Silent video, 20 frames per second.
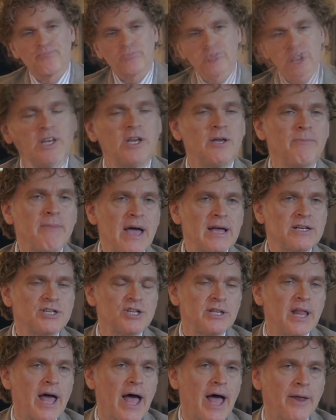Can you
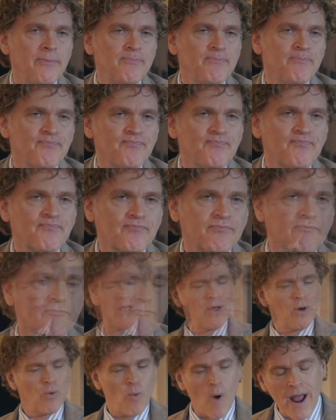imagine that? Mm-hmm.
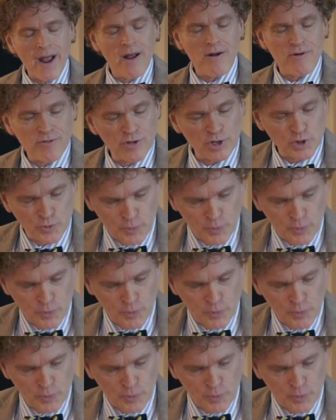Where the